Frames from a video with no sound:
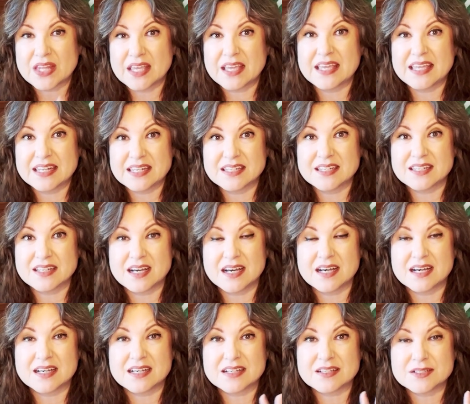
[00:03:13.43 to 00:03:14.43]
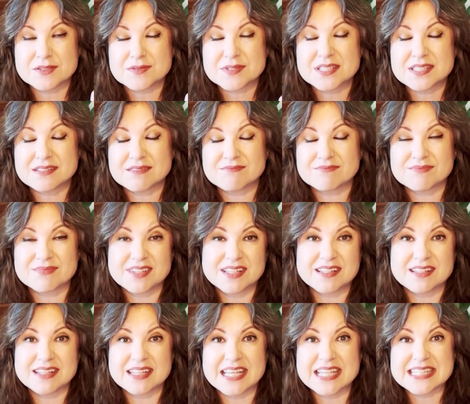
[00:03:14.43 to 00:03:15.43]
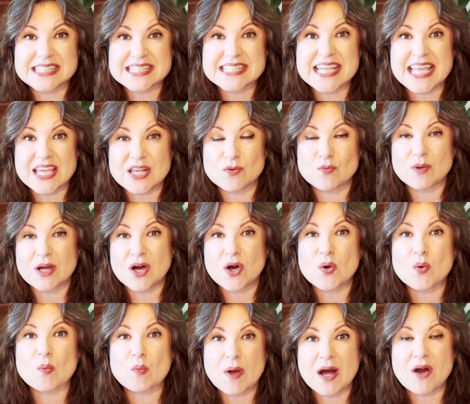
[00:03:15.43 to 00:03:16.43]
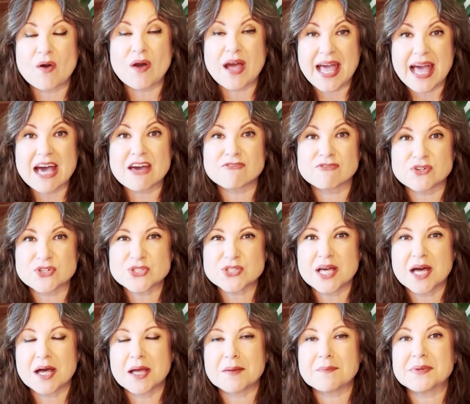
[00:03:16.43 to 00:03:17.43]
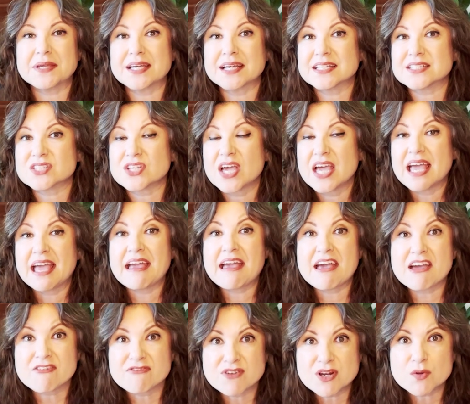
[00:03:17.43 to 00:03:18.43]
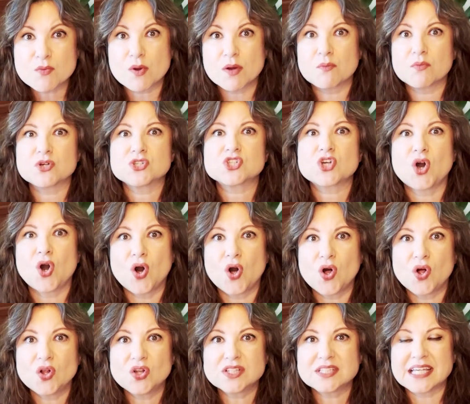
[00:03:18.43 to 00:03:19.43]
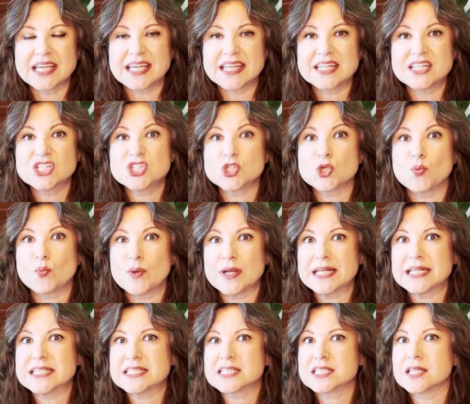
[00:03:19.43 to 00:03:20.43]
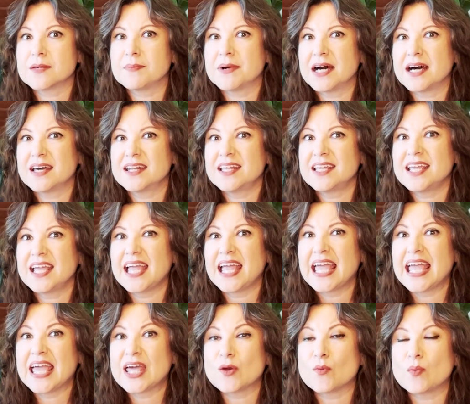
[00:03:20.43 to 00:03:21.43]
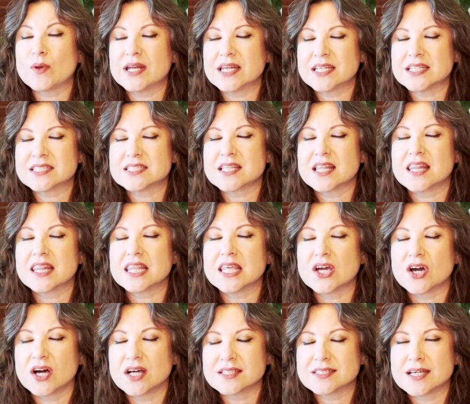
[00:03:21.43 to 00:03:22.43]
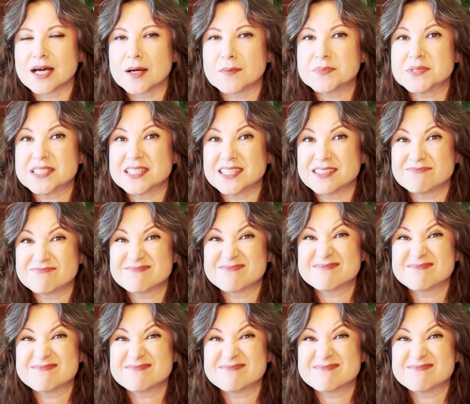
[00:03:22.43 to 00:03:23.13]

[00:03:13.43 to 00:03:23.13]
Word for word: in state while at Versailles, because everyone was called in to witness the body and witness the autopsy.